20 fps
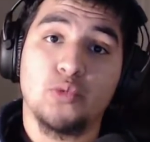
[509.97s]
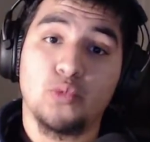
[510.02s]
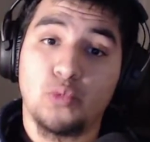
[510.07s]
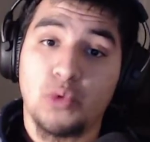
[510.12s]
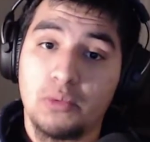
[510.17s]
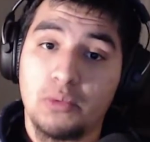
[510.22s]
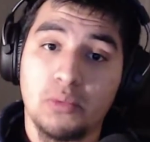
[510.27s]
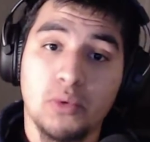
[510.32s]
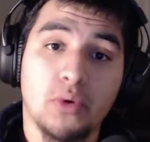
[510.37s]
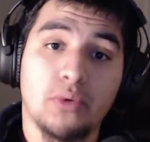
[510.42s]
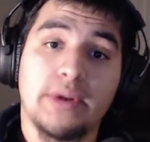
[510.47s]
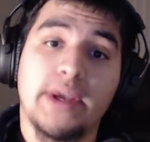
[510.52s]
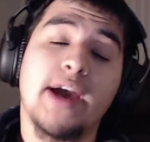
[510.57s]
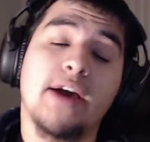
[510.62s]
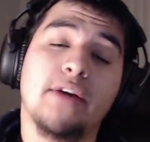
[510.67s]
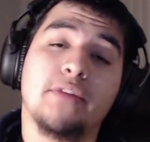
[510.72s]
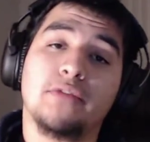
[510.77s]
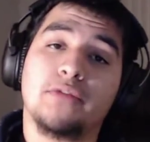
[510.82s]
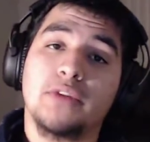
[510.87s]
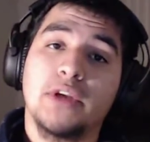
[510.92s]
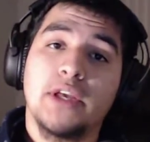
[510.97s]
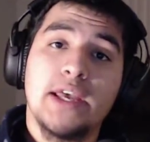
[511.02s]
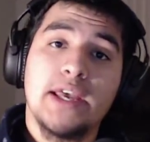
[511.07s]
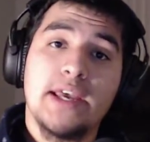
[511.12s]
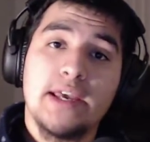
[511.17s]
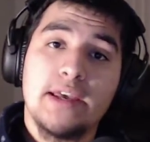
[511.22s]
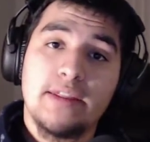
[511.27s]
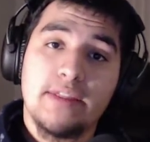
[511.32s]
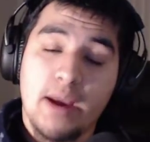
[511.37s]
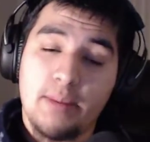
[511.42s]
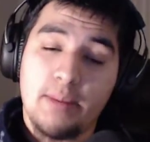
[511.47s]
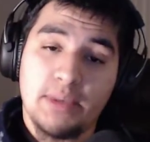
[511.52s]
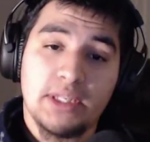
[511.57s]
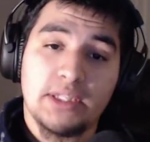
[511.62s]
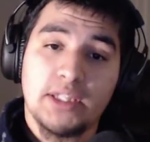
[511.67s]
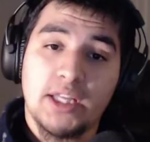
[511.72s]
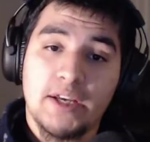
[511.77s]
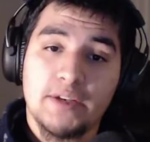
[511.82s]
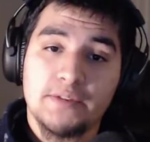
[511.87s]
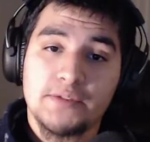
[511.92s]
We won't have that many
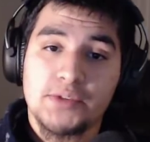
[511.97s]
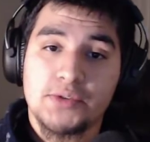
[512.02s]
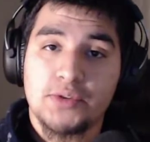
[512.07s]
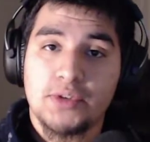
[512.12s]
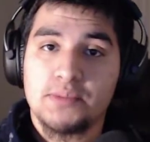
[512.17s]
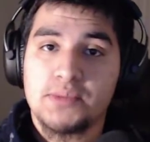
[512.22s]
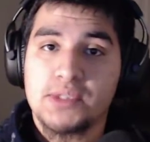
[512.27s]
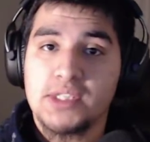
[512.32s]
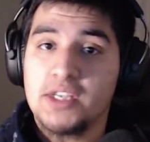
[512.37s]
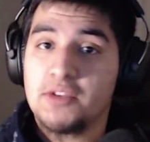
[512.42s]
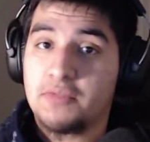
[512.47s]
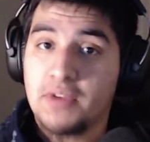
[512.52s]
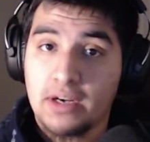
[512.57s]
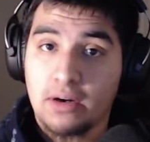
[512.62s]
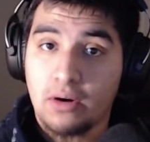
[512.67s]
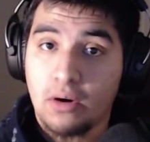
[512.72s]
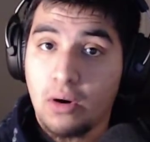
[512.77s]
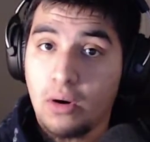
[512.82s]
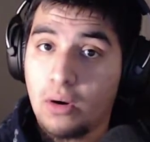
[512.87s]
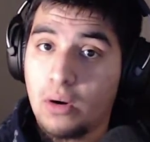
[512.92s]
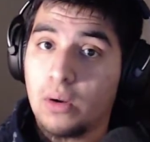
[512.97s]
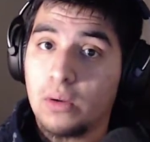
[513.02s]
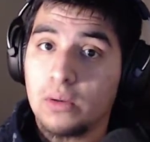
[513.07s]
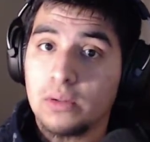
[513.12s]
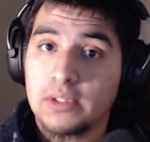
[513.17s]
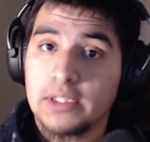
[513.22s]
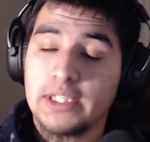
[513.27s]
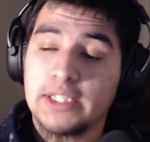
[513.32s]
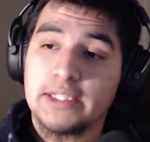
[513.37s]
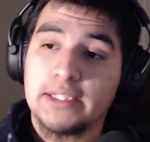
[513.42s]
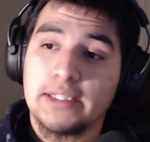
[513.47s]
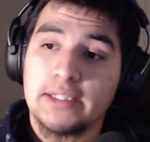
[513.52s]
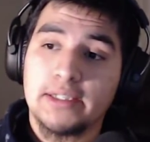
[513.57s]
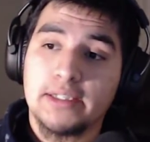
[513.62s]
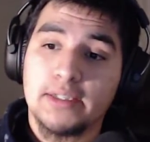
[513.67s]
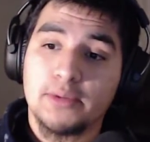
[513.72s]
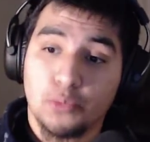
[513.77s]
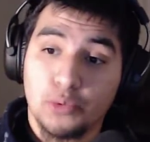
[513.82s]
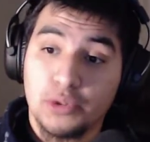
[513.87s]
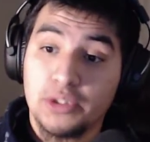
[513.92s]
live streams, if at all. And
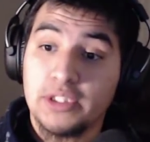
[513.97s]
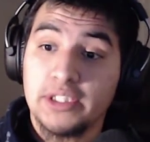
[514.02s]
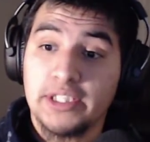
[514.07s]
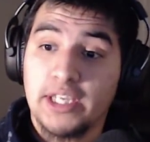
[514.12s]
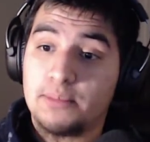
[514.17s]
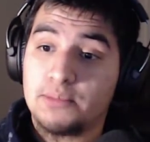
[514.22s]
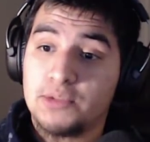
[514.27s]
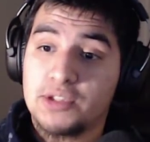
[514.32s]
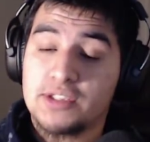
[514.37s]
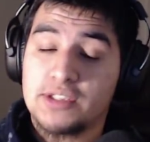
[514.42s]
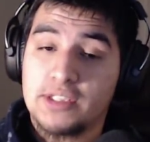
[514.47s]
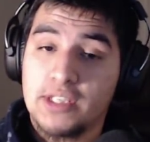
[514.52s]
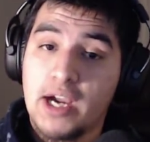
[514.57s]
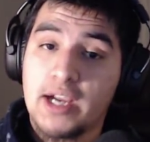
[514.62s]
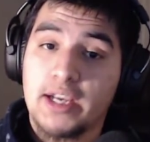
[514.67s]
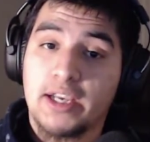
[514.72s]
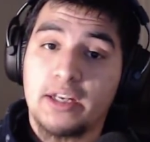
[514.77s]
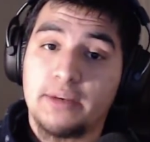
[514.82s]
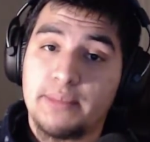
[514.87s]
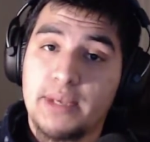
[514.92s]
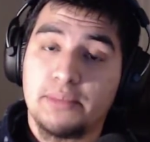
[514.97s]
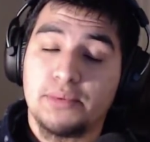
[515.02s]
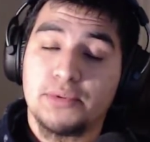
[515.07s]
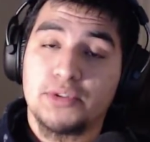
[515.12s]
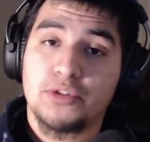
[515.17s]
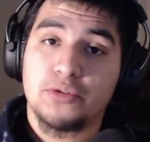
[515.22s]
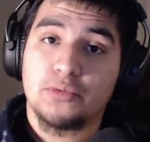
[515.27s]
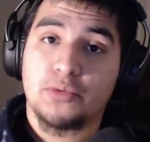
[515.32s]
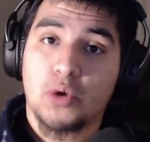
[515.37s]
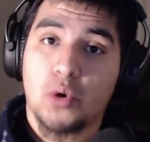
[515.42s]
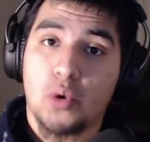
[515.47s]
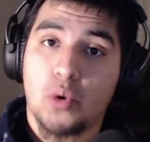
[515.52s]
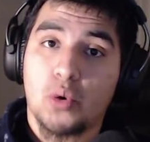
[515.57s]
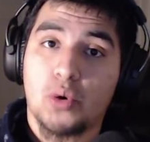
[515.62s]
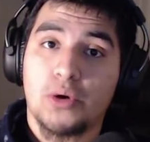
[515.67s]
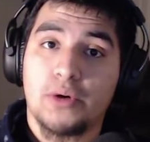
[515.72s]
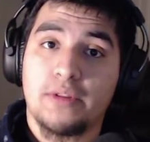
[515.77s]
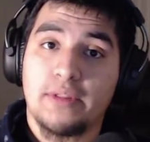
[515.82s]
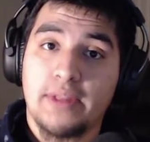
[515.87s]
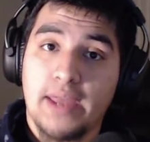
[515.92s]
really, I'm just not going to be able to
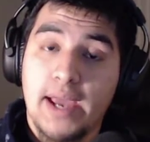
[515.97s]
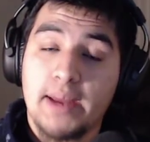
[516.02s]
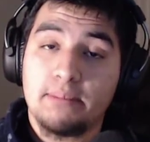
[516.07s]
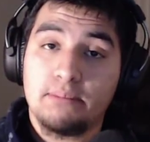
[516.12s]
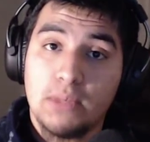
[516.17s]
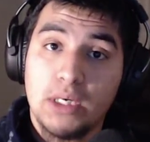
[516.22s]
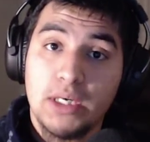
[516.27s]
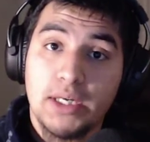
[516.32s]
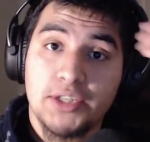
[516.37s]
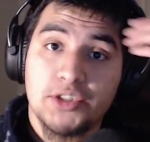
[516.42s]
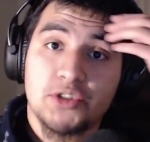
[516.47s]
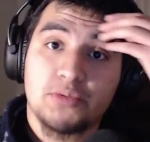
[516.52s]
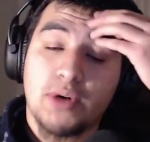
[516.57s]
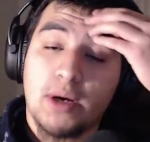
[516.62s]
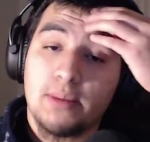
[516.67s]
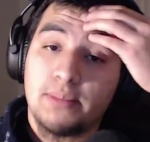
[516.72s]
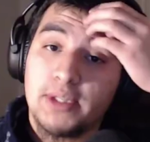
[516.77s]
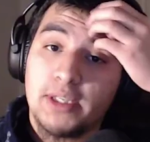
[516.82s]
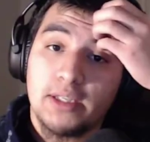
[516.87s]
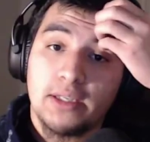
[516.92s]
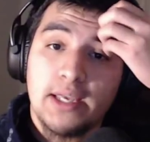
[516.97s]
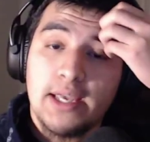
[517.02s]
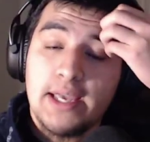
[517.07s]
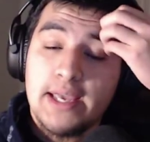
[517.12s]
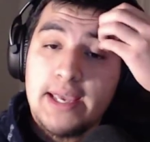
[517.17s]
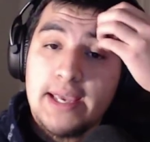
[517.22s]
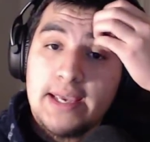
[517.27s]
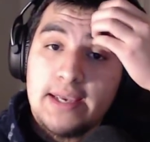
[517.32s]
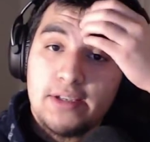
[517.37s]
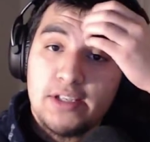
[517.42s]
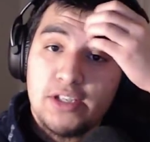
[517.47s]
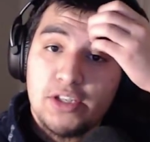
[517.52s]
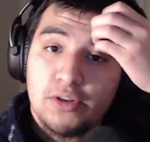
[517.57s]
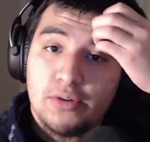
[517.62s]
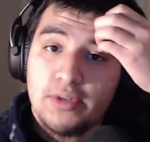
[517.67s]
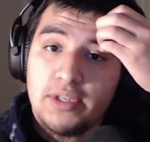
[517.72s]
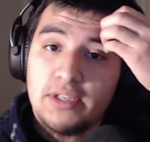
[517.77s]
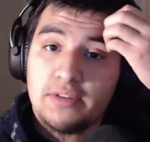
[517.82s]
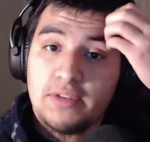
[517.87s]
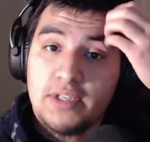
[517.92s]
record that much. Probably,
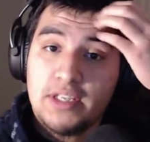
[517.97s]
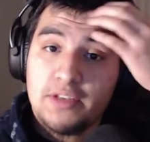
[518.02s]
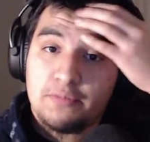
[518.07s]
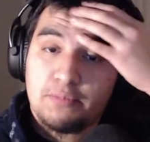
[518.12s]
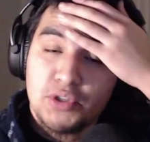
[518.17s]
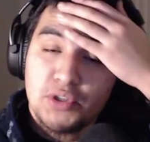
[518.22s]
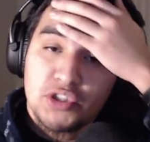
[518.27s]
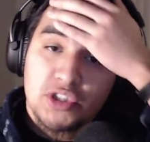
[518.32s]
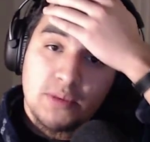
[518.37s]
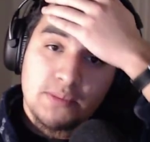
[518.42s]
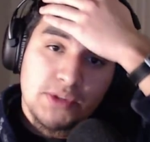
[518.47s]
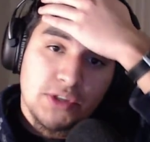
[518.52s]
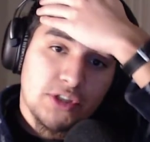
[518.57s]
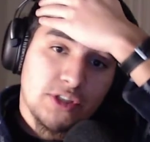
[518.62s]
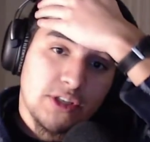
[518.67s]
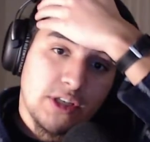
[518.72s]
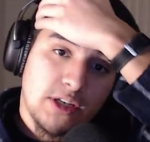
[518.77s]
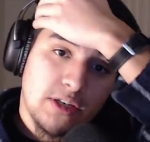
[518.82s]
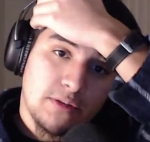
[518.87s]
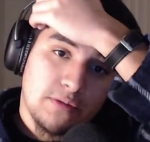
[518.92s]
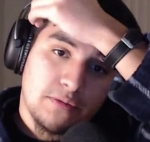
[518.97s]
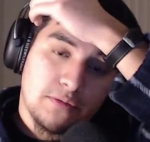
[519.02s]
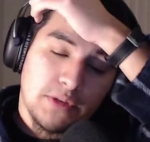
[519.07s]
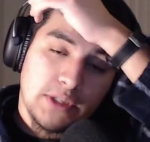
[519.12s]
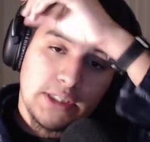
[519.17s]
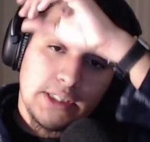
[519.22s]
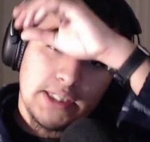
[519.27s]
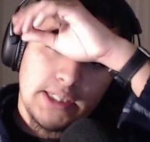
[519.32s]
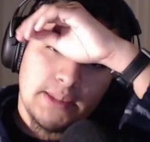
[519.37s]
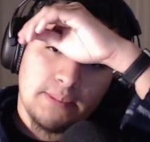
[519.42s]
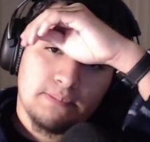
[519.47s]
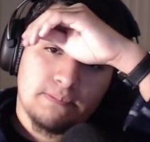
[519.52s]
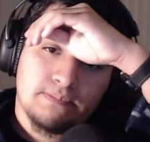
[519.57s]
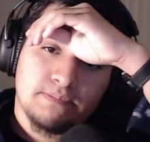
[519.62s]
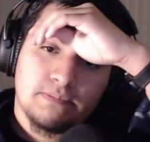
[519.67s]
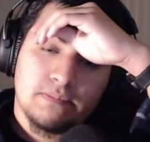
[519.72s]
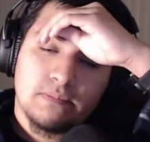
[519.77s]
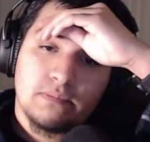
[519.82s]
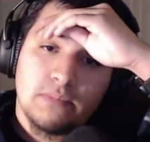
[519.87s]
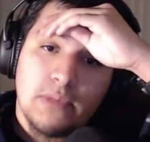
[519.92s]
if push comes to shove,
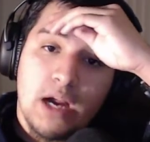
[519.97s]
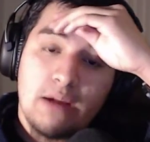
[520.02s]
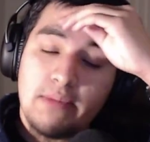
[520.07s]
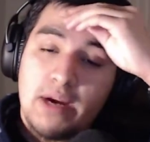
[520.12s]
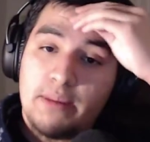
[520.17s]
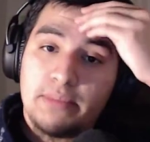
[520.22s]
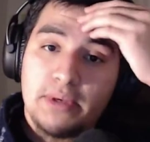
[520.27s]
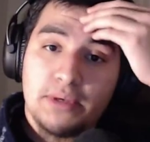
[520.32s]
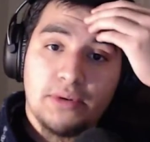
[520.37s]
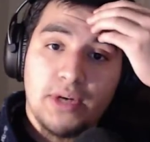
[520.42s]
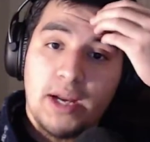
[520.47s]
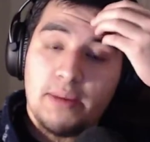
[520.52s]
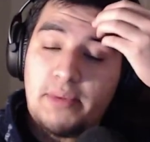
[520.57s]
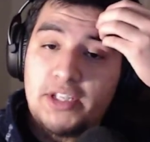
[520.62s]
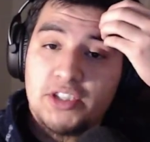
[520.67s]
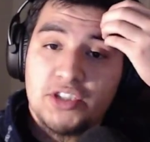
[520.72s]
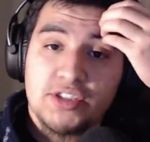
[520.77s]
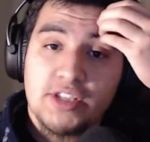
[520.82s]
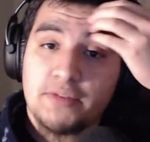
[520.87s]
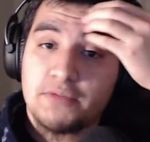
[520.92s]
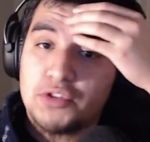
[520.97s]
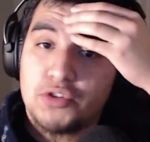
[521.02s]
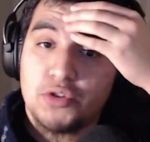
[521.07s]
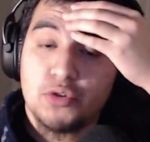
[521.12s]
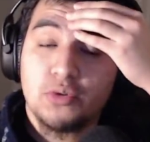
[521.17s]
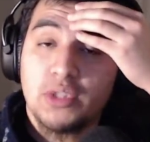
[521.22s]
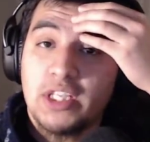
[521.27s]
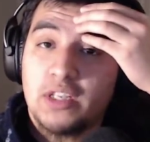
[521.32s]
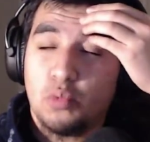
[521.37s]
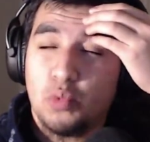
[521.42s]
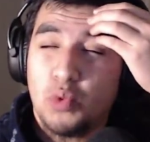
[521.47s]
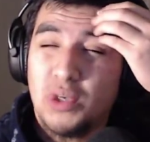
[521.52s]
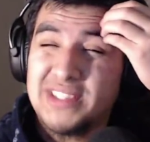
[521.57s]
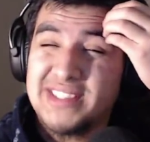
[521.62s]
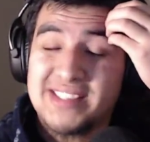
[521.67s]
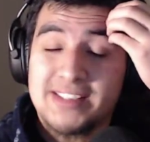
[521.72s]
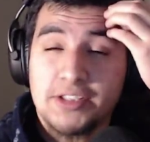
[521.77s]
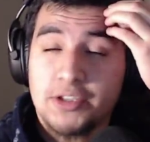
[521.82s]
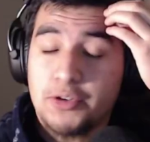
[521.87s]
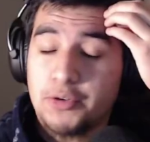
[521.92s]
I might just have to do like
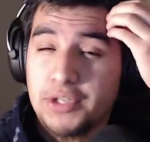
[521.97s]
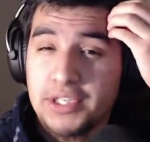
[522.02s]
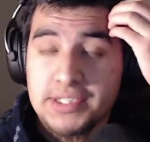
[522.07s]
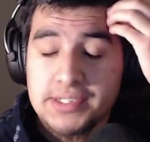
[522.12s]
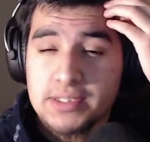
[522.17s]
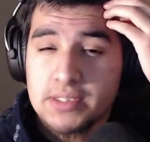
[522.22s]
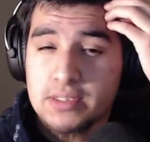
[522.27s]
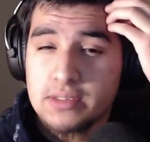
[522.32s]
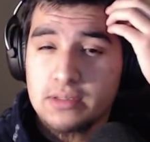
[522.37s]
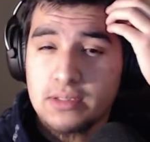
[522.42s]
one series,